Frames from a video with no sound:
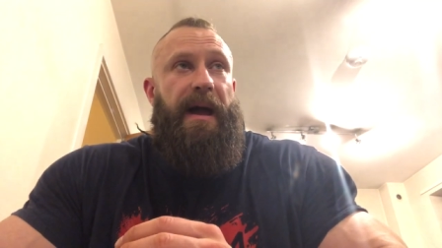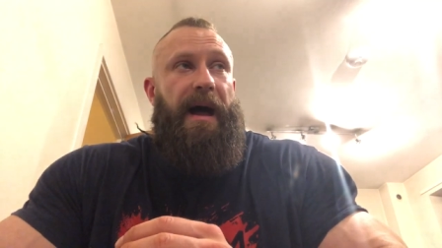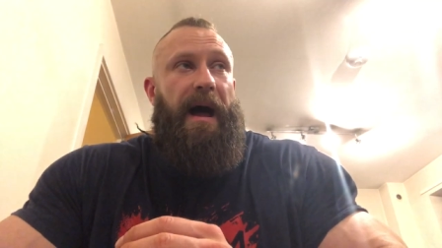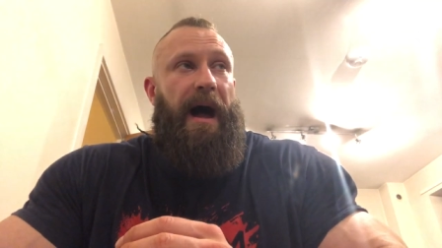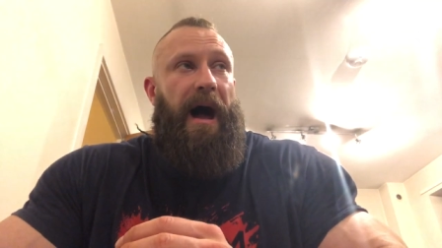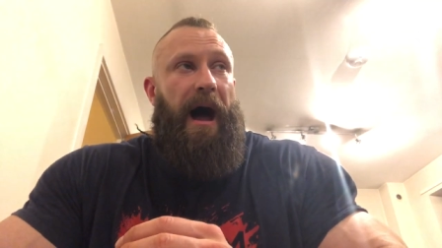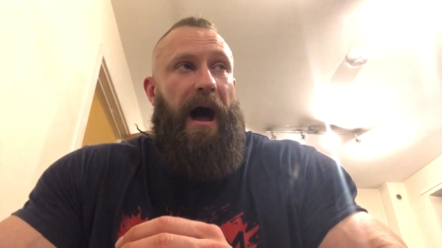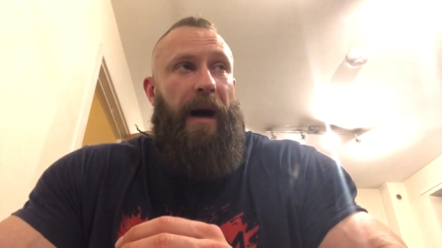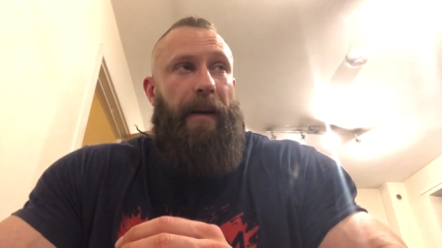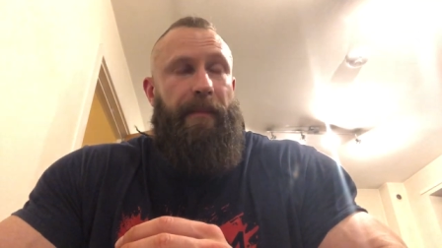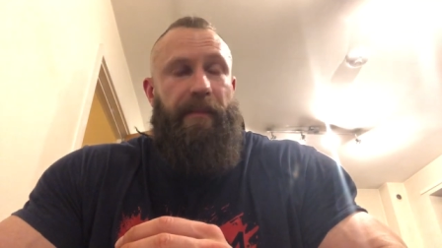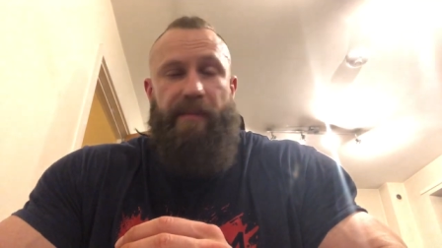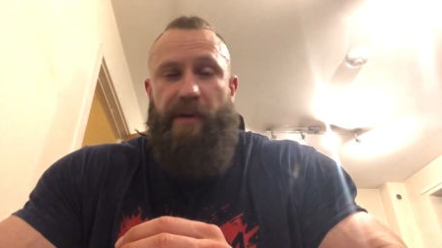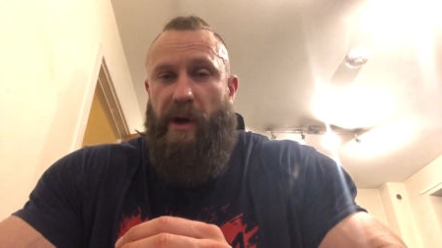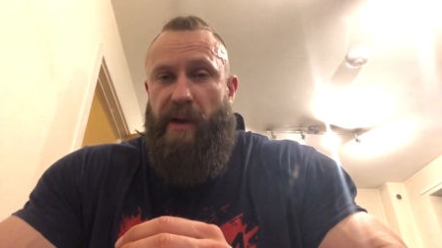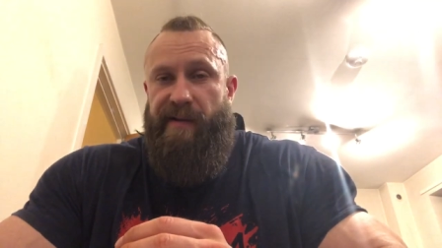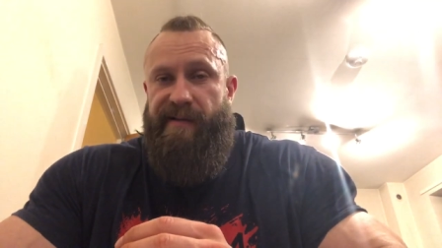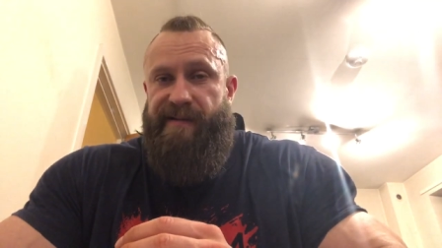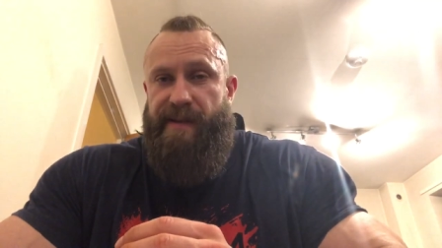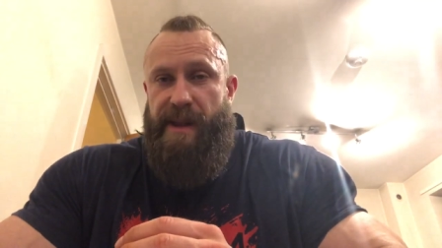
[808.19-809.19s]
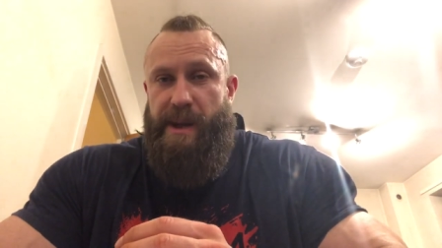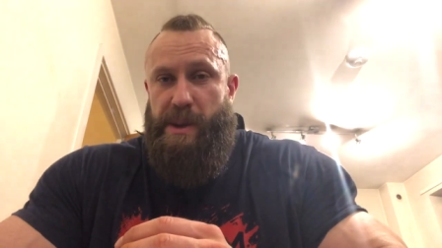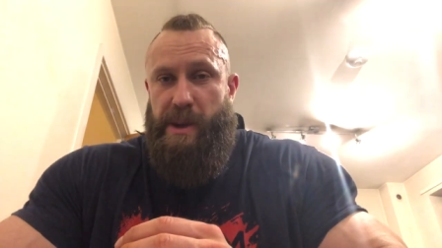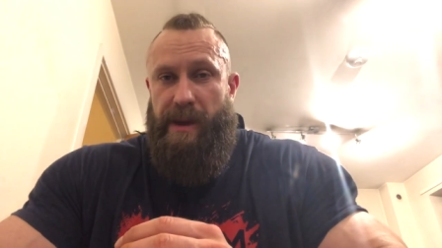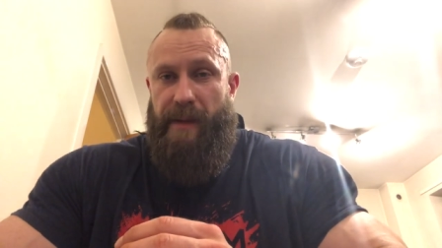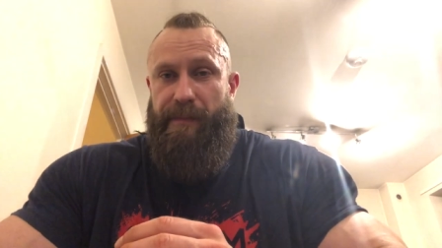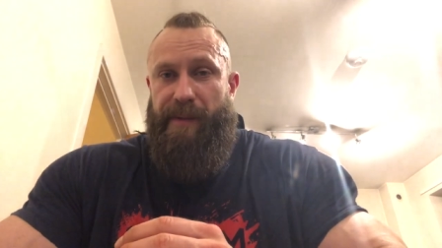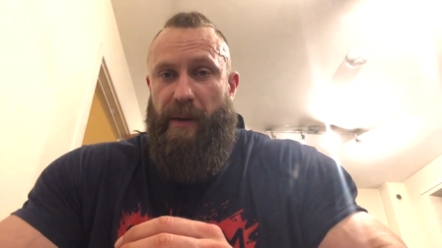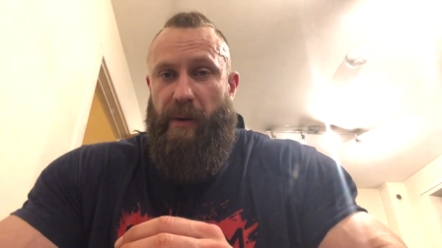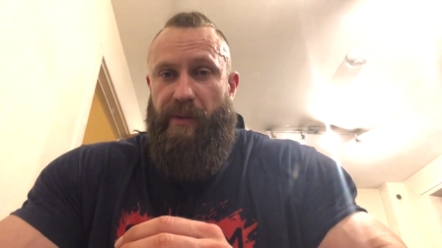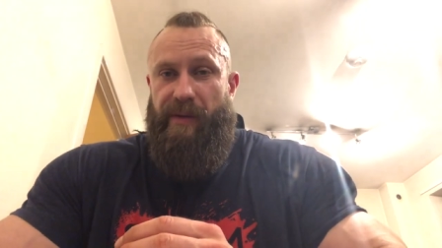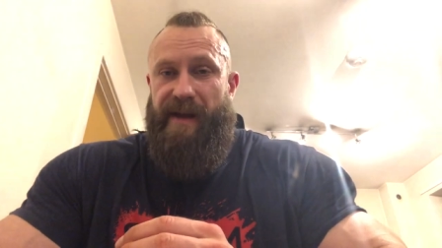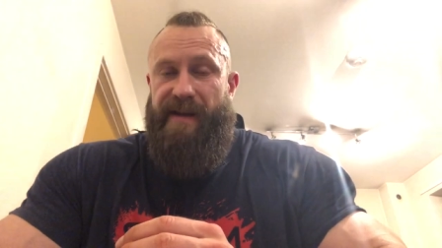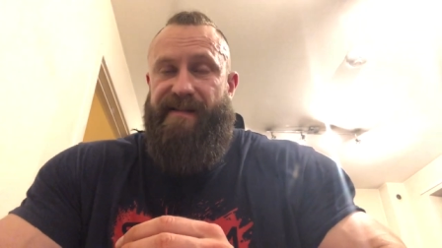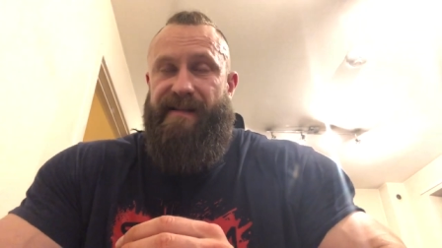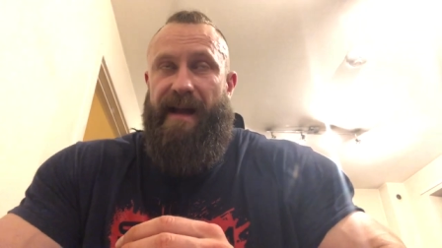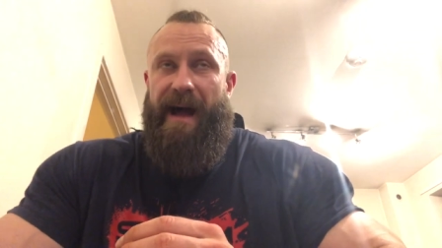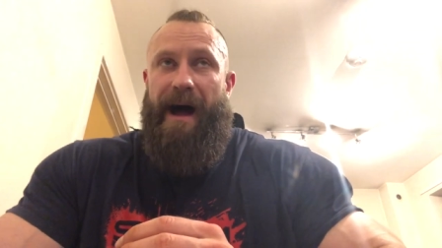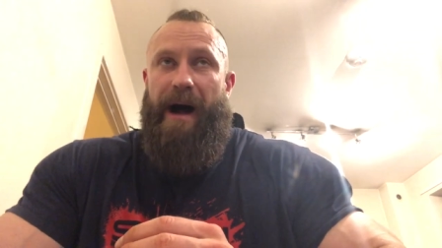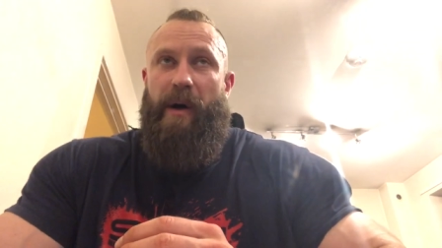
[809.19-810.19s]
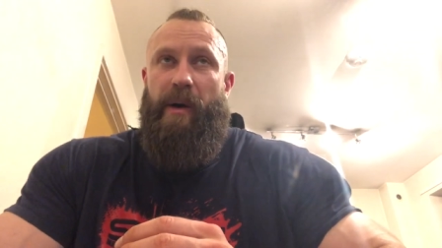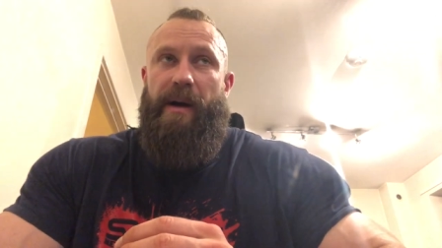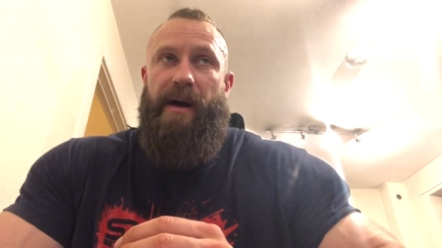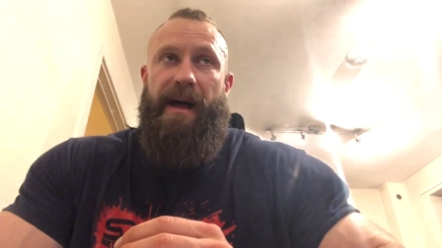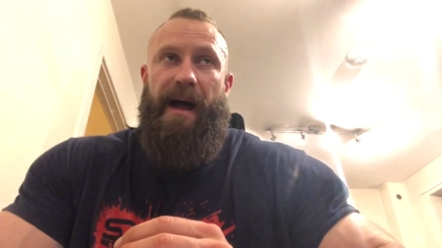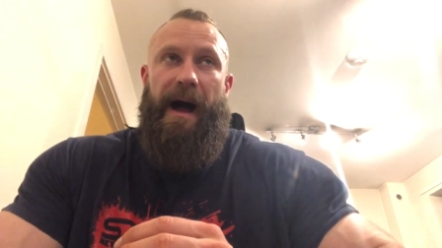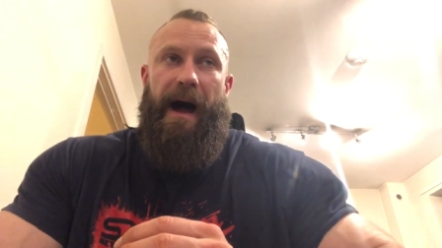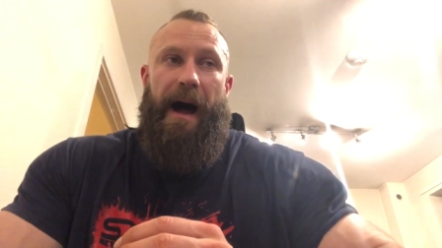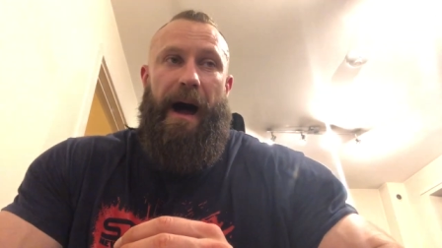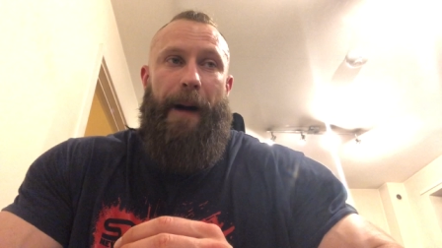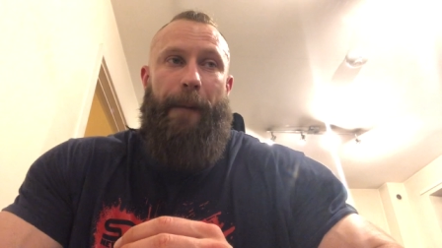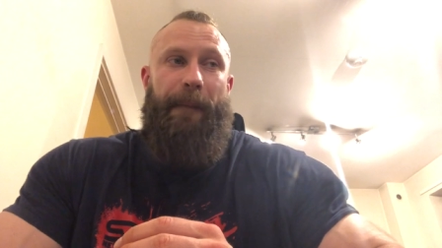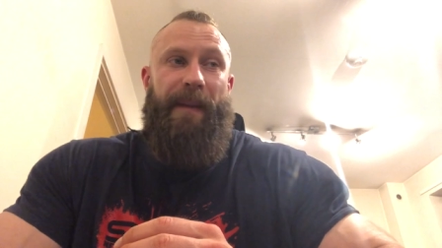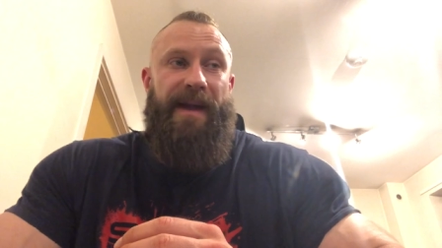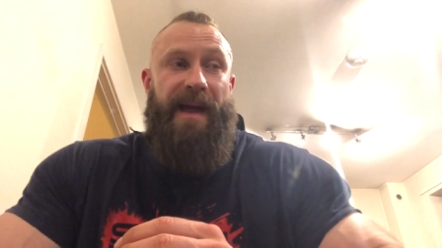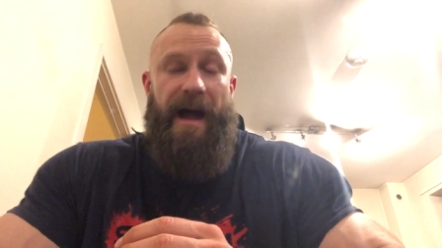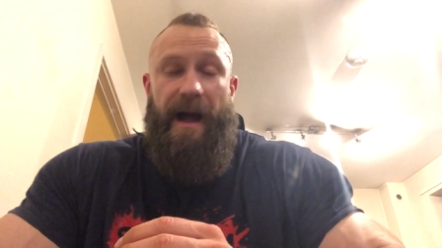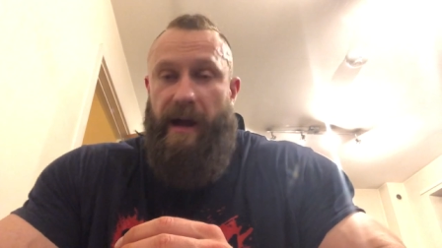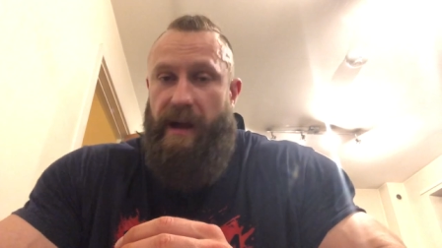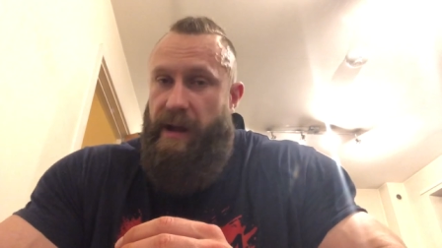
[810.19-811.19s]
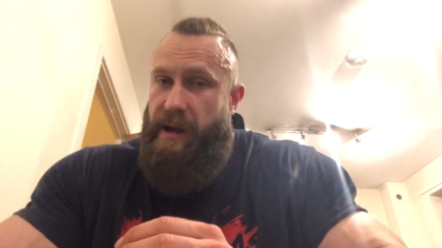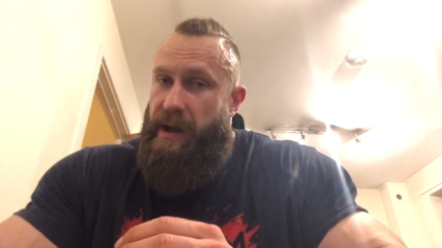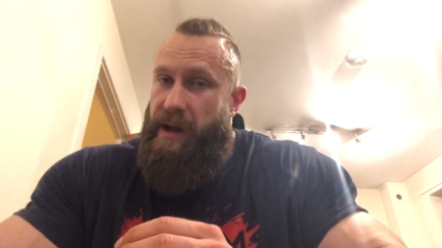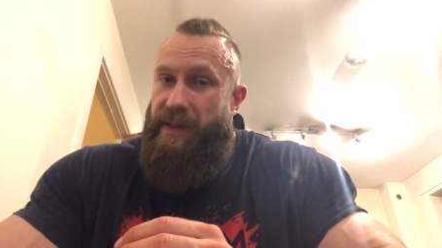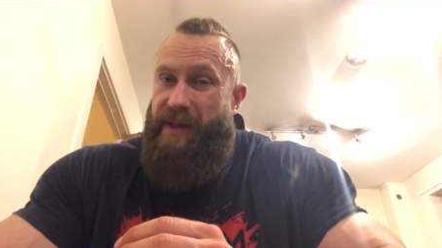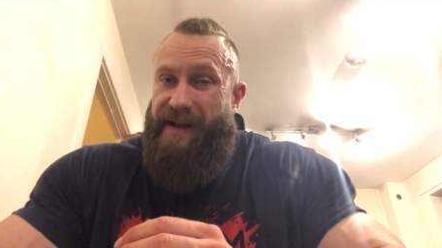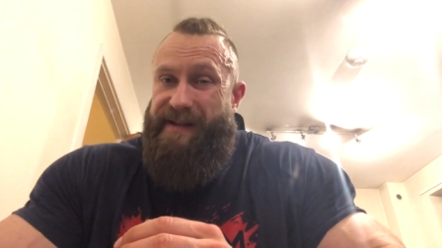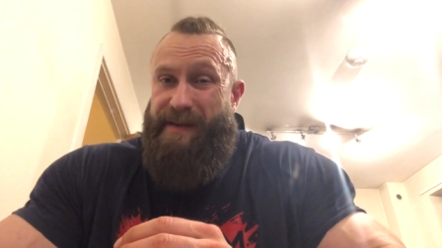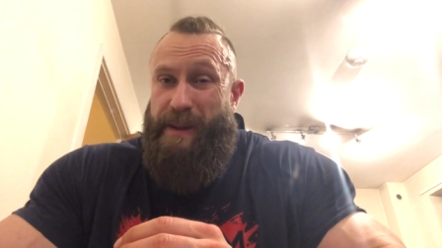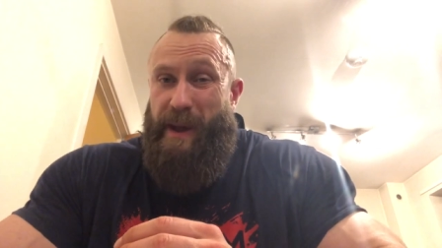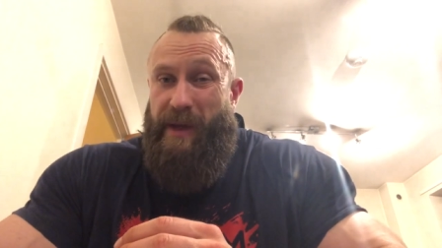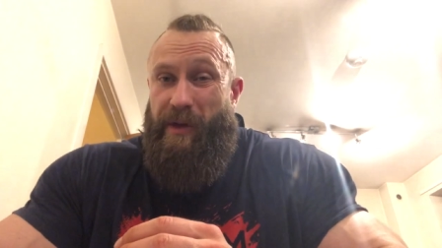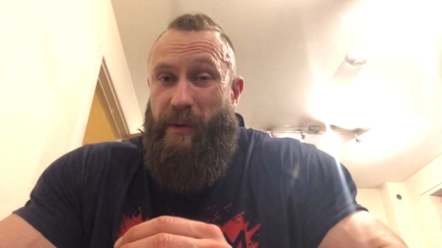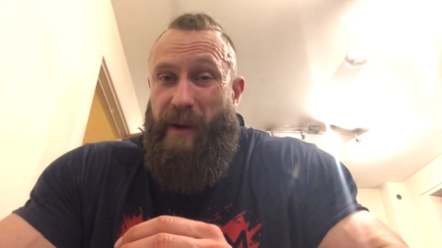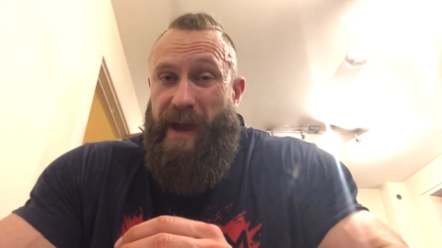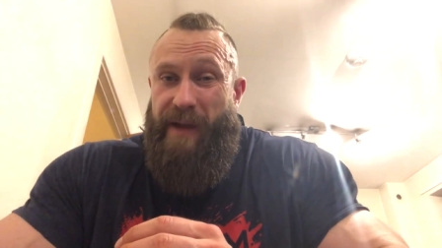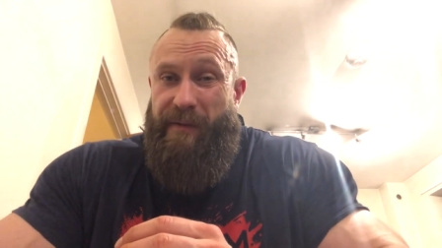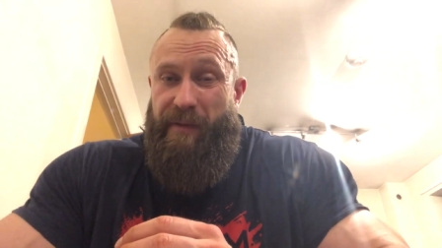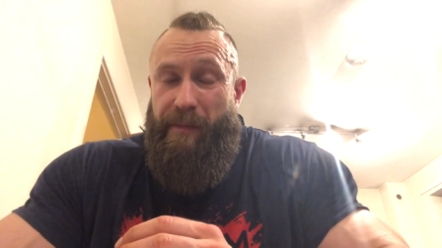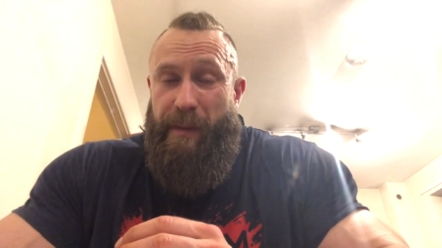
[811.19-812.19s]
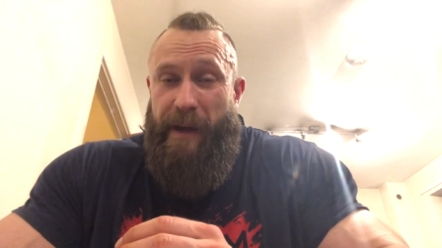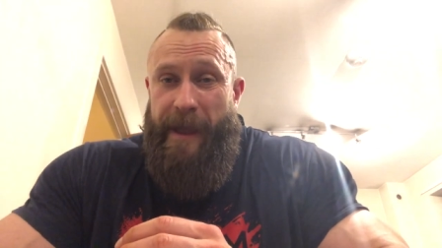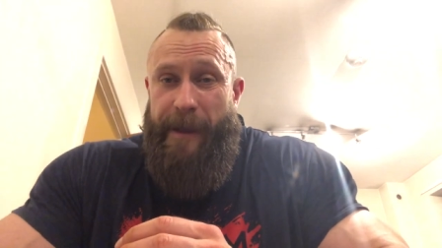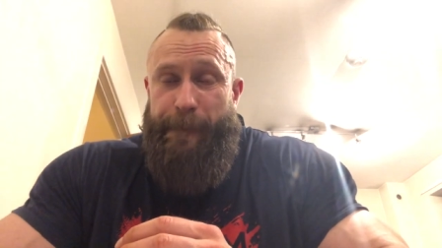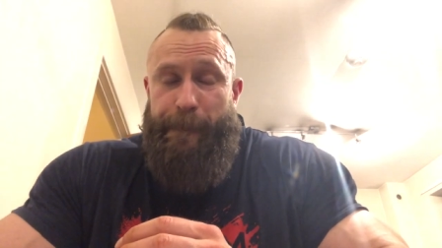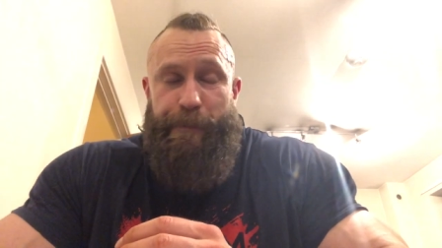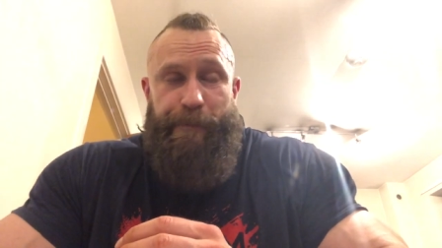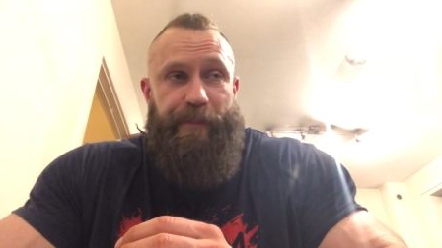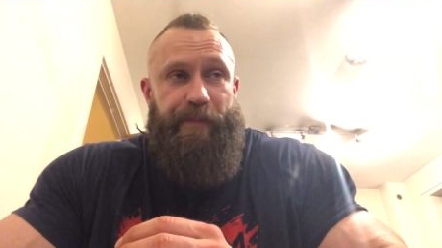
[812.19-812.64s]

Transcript: Um, constantly trying to build this now. Um, but yeah, that's another week for me.